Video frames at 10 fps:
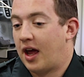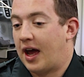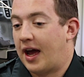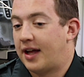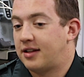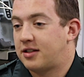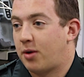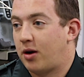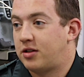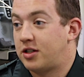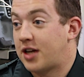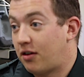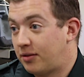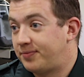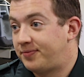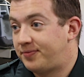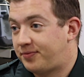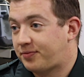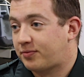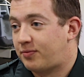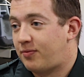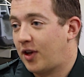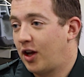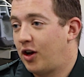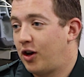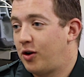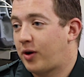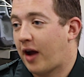and spoke to Sharon, who